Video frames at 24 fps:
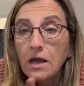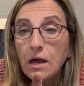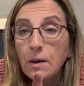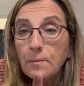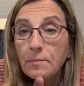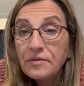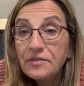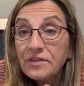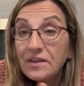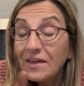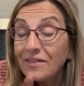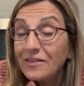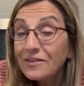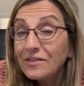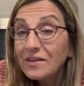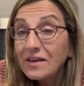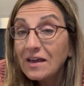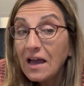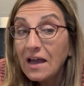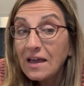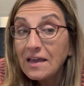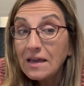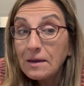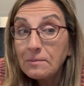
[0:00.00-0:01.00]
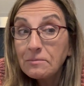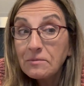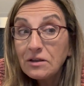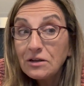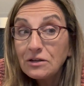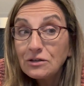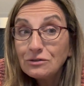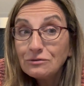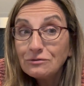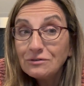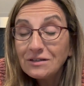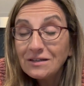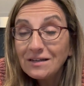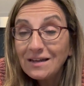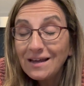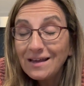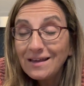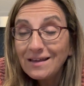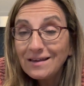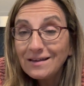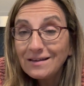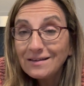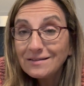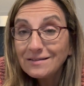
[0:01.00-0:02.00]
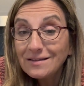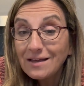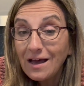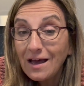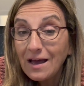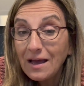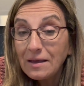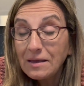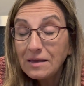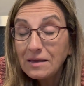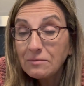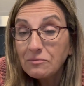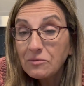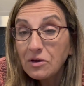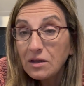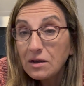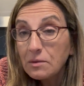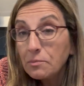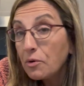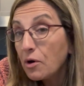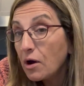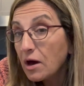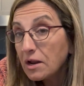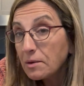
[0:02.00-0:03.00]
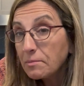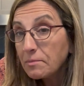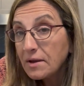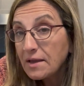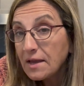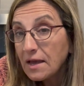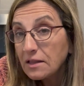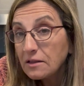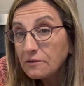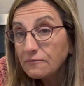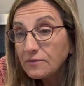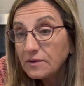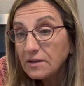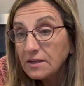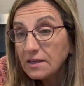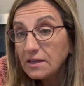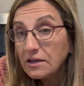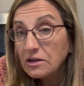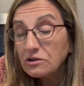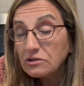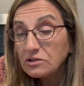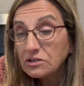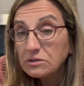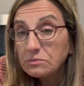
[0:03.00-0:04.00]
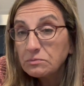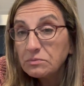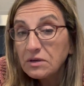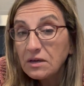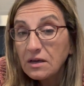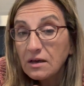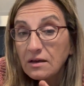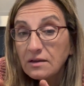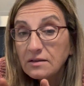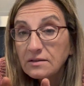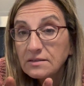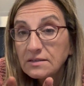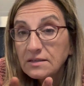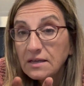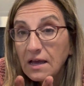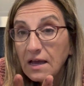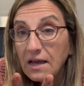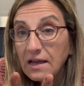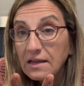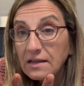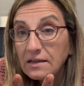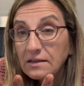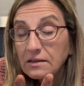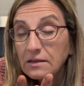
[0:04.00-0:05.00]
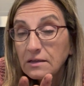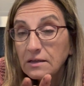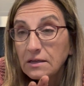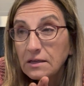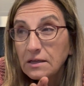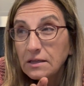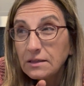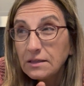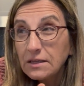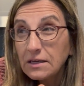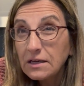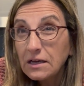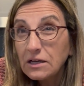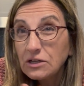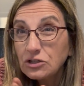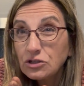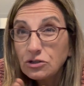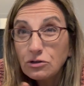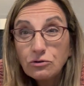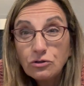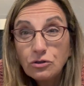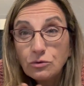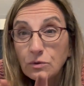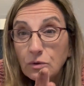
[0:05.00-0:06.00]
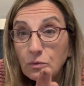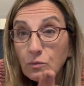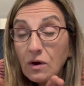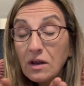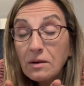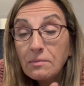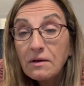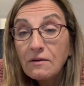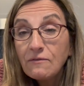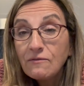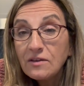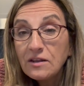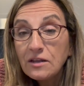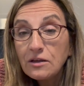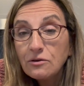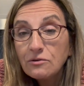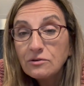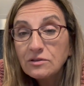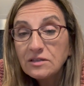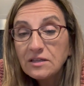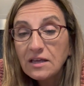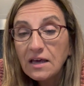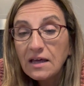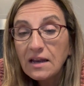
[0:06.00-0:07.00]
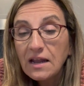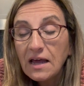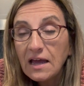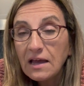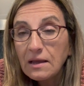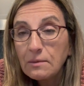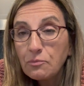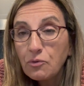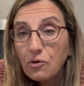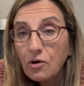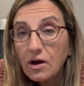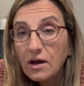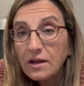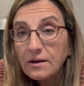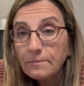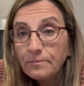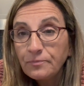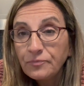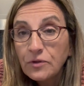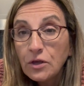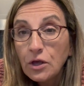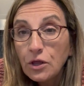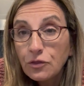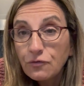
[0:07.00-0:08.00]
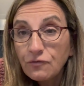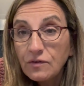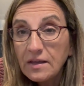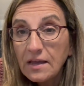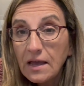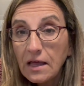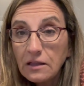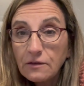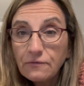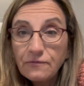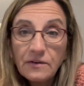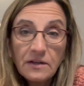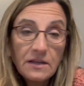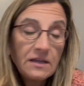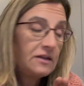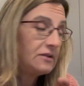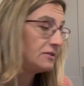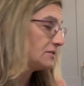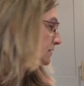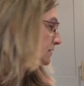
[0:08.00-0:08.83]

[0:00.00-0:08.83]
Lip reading: But the other thing I am going to do today is I am going to pot up my elephant ears, because I think I showed you in one of my videos that I bought 3 elephant ears.